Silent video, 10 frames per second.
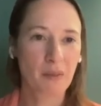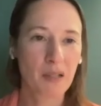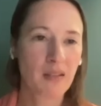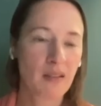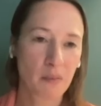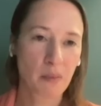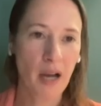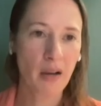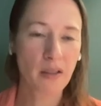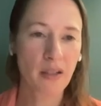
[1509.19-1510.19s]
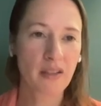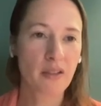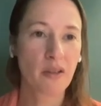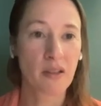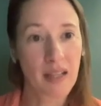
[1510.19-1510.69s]
either in powdered
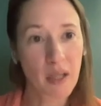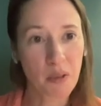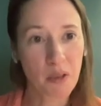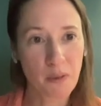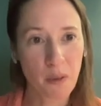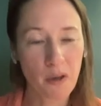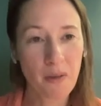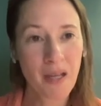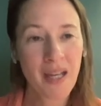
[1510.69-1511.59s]
or in liquid form.